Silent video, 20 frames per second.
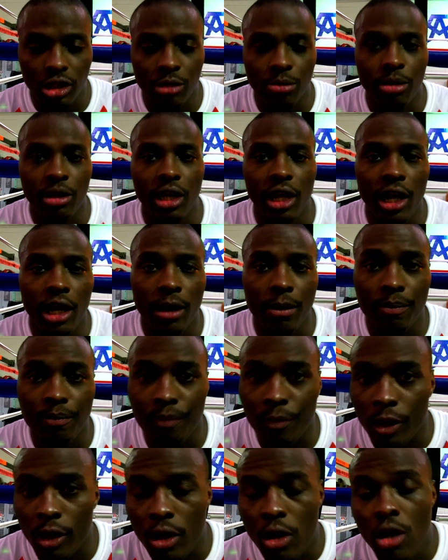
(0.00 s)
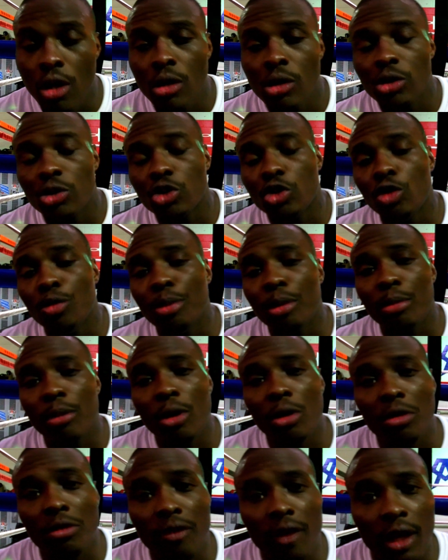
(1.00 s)
just became super
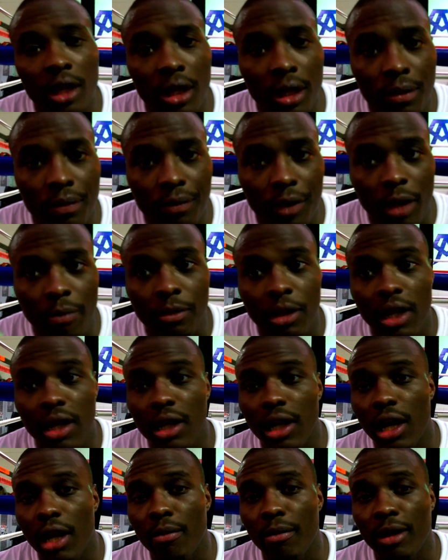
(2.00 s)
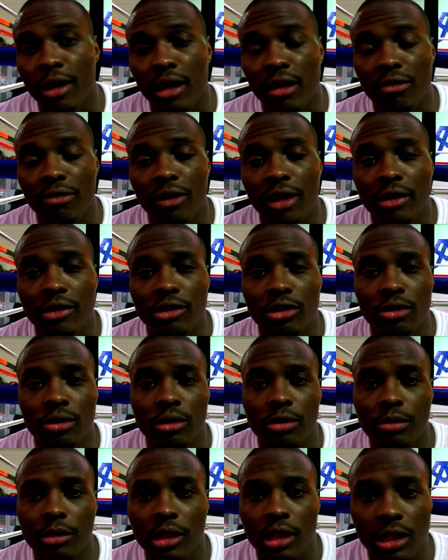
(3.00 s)
motivated. I'm dedicating my next fight to
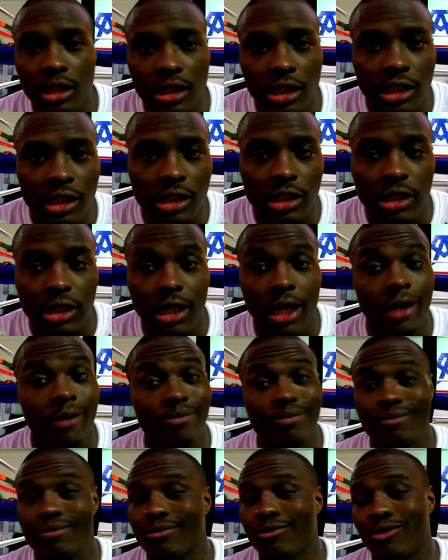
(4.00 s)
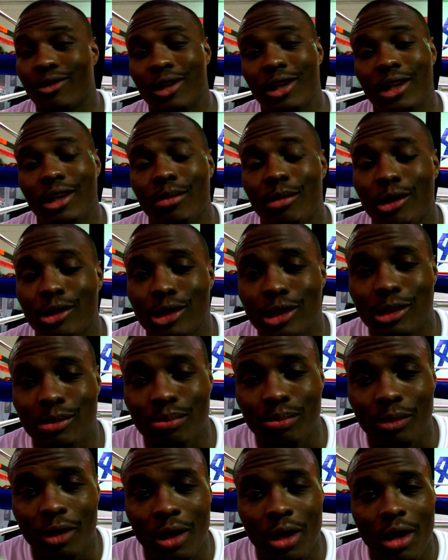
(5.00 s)
him because he's like one of the most
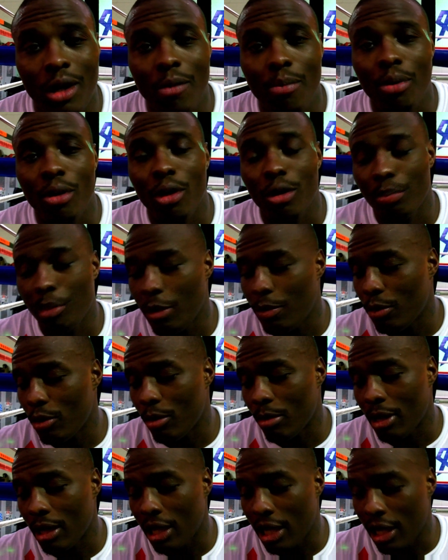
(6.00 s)
important people in my